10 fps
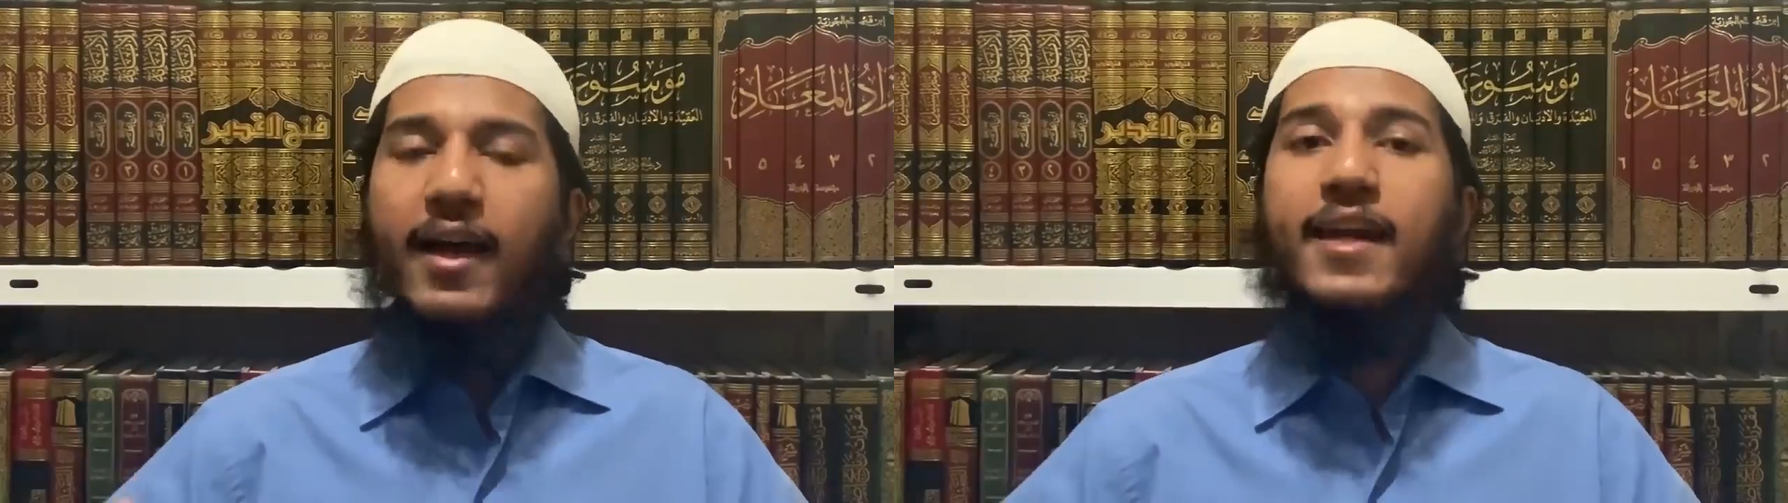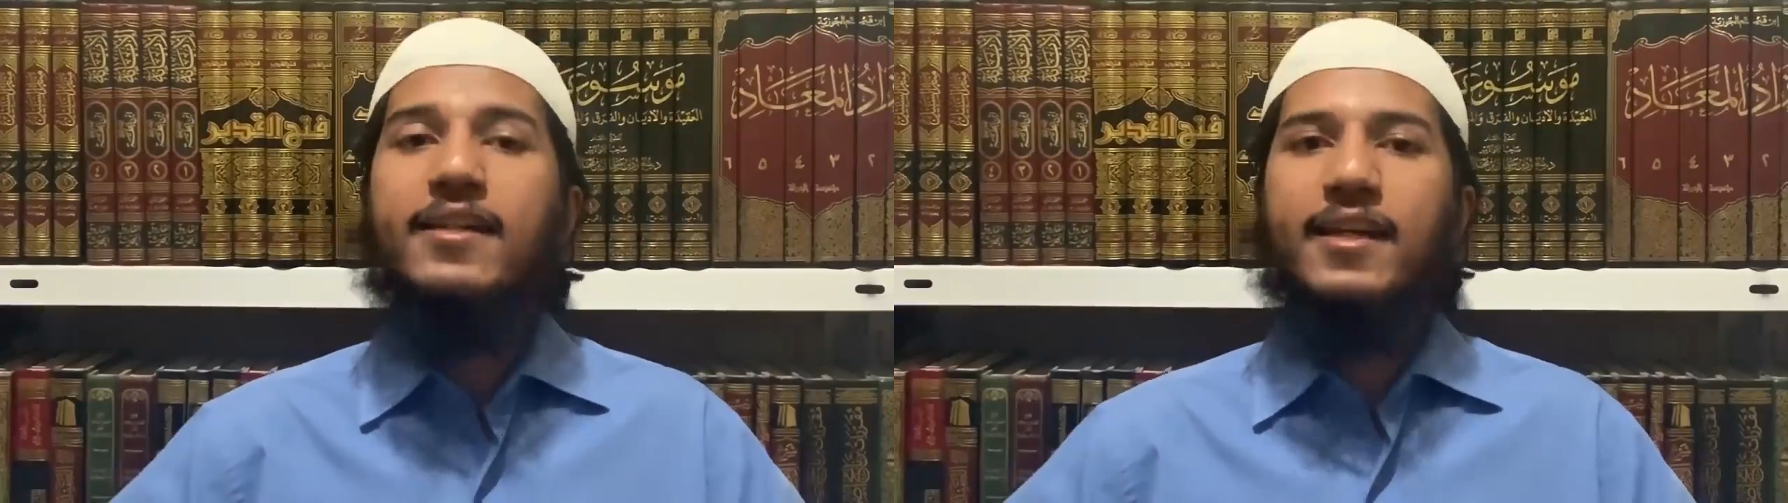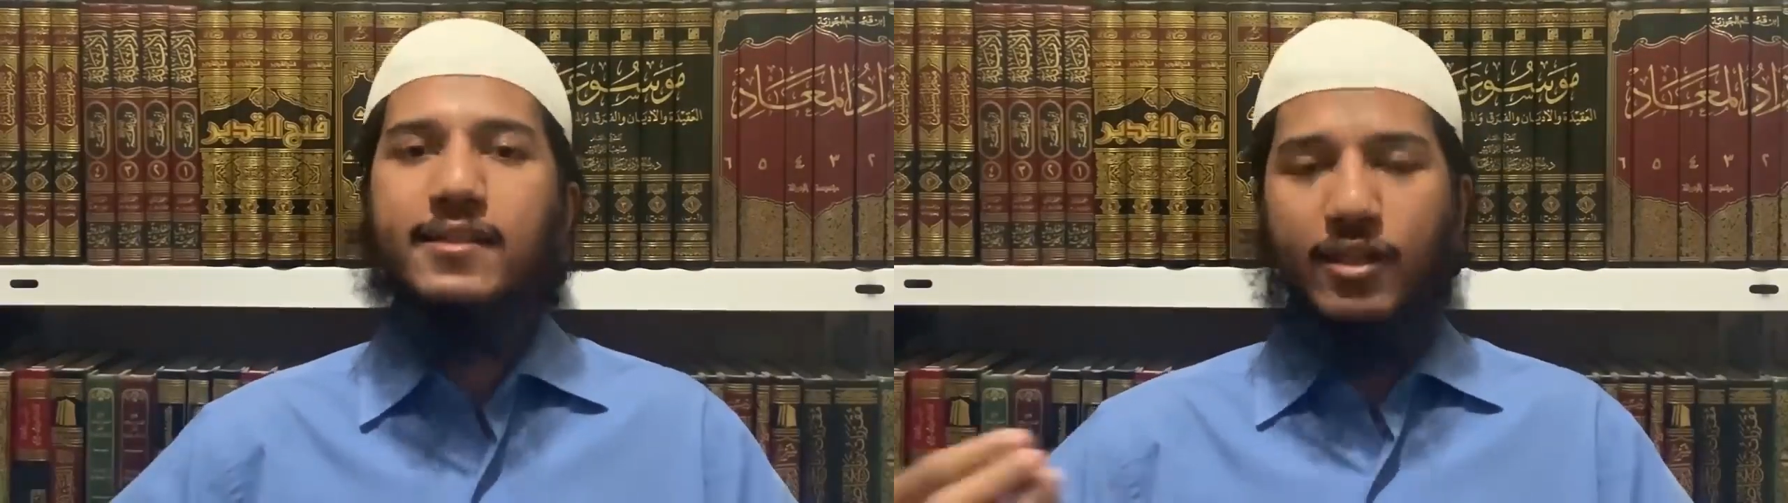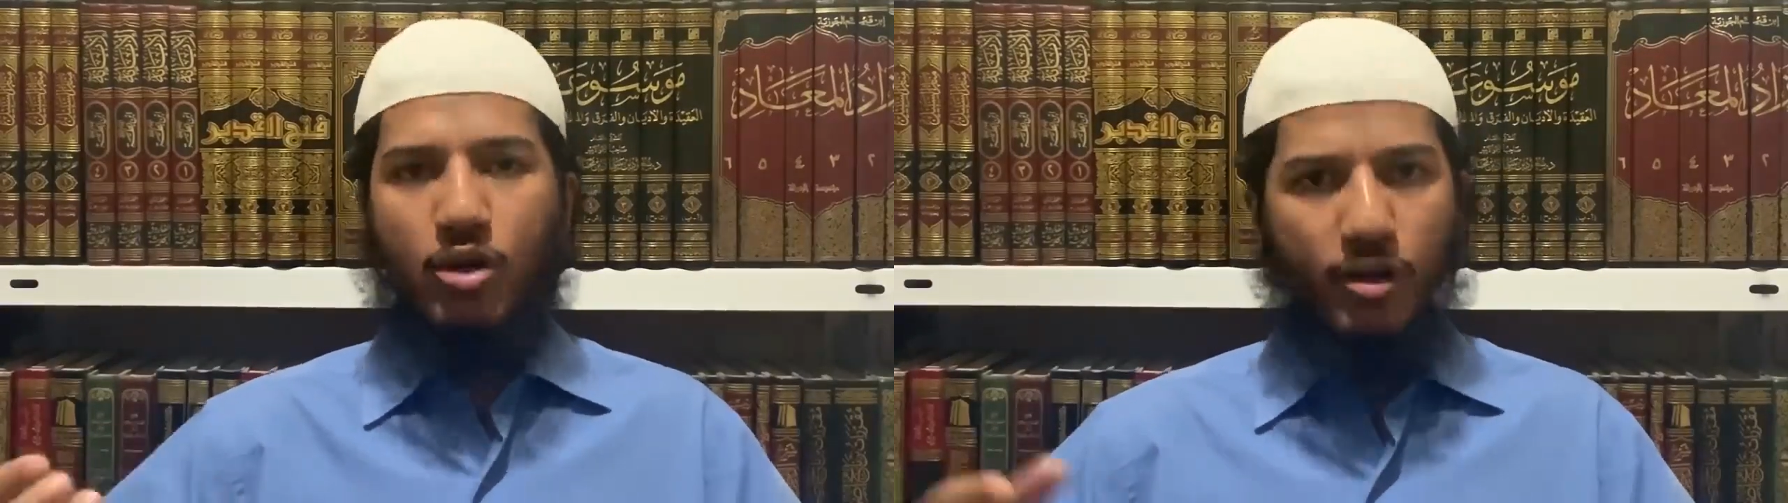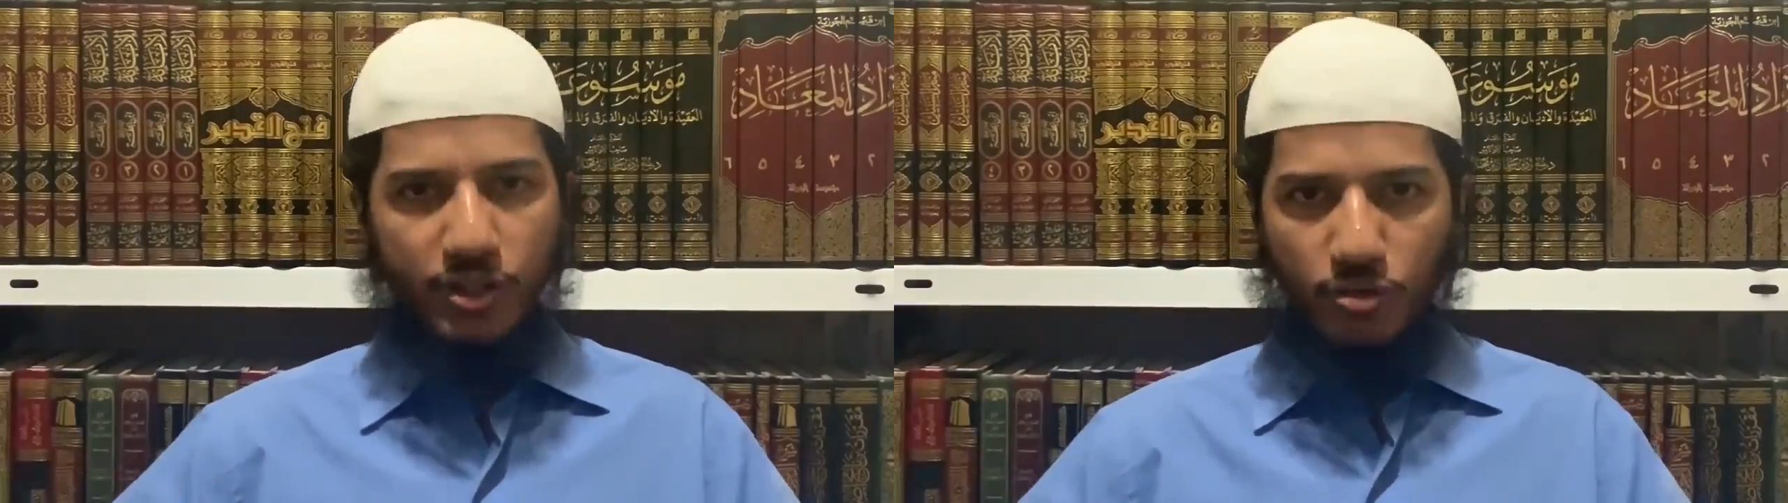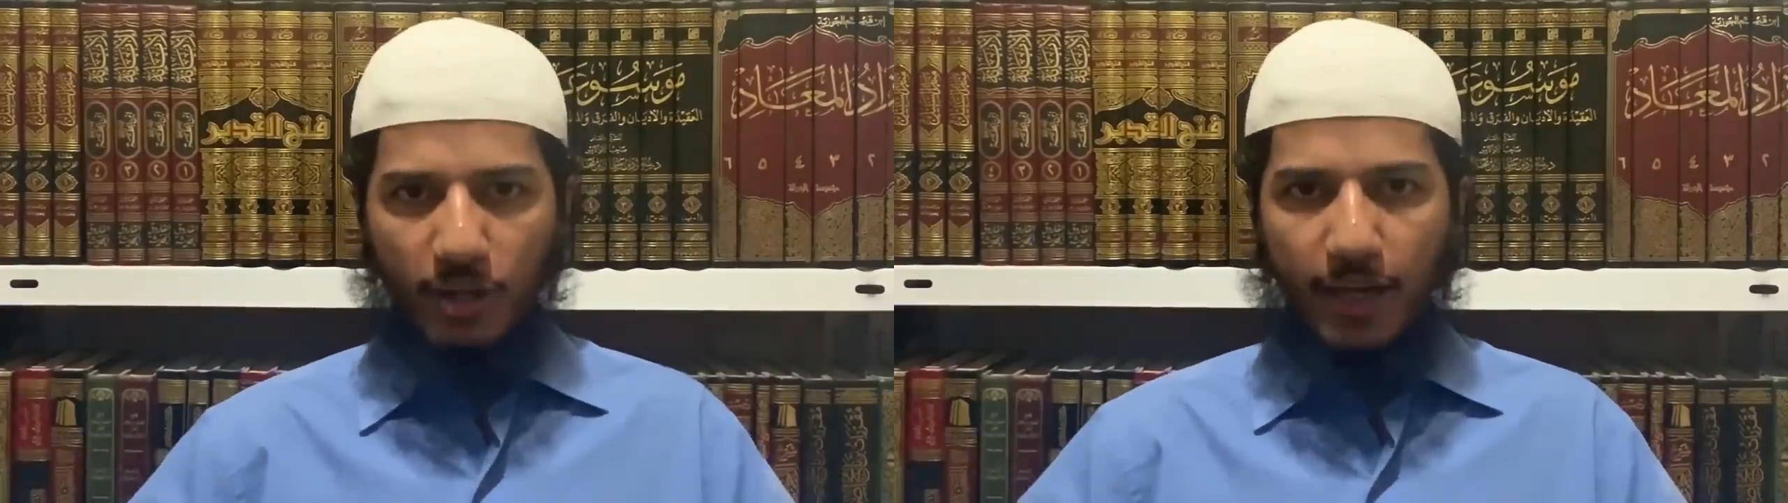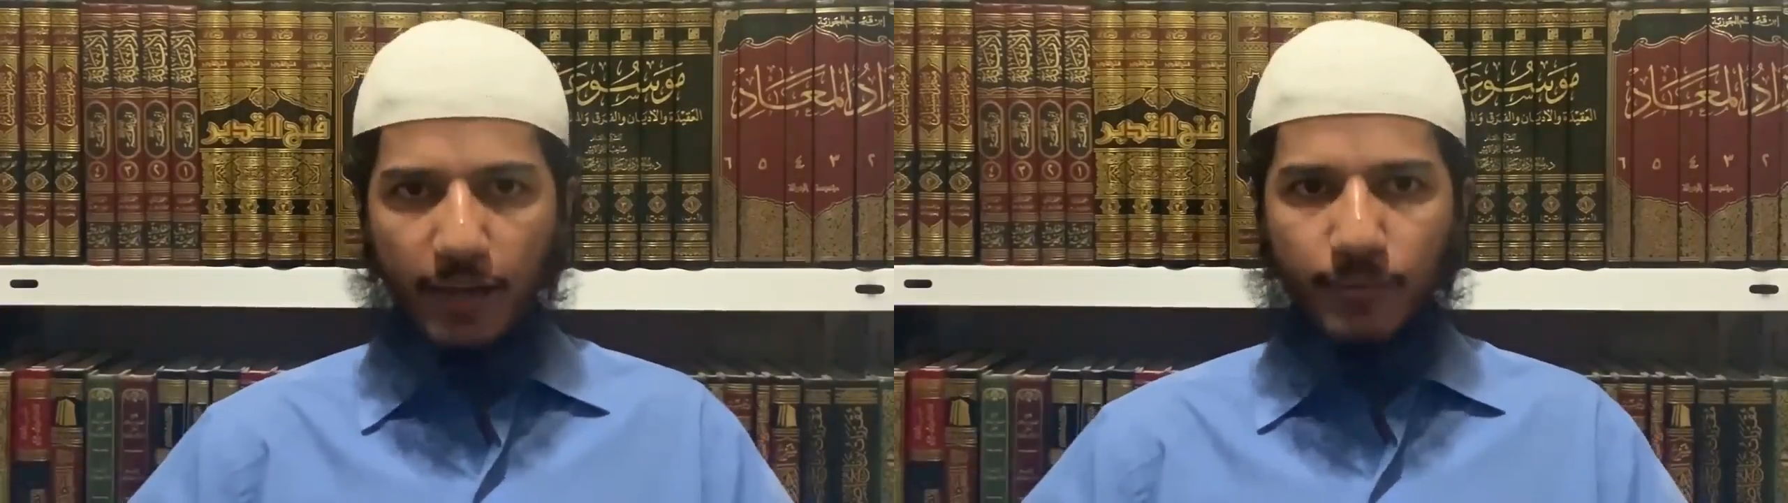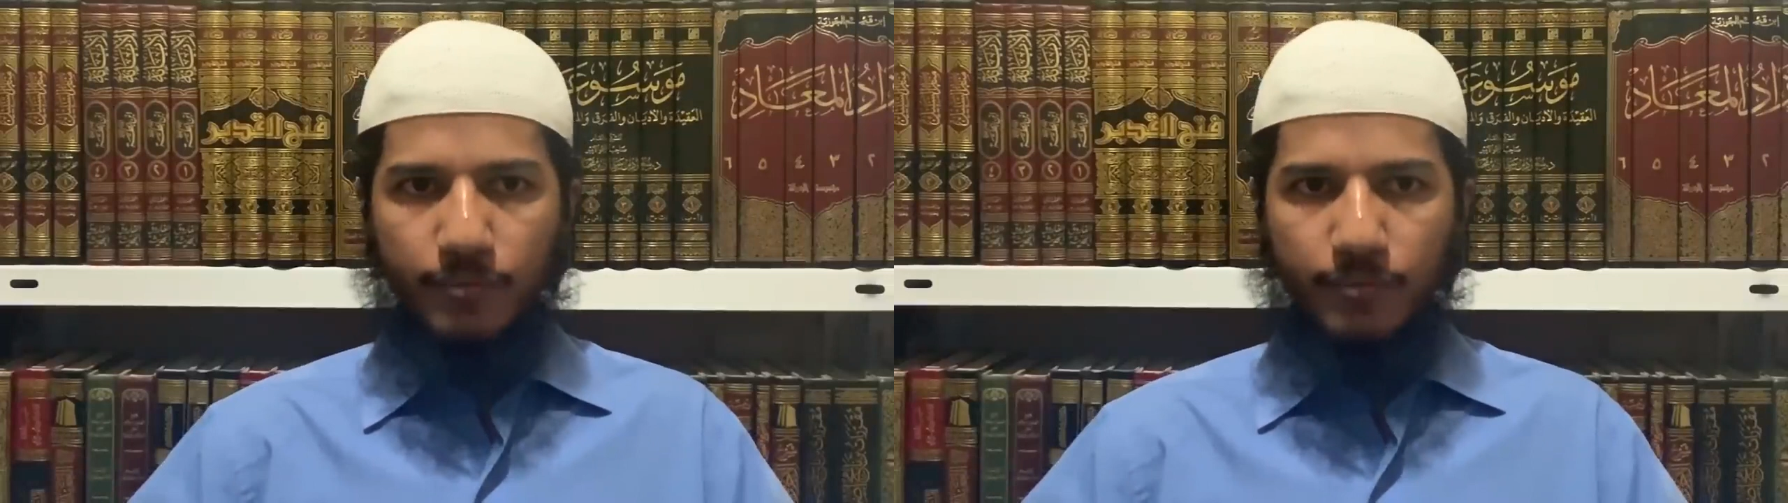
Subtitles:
it is the glorious Quran.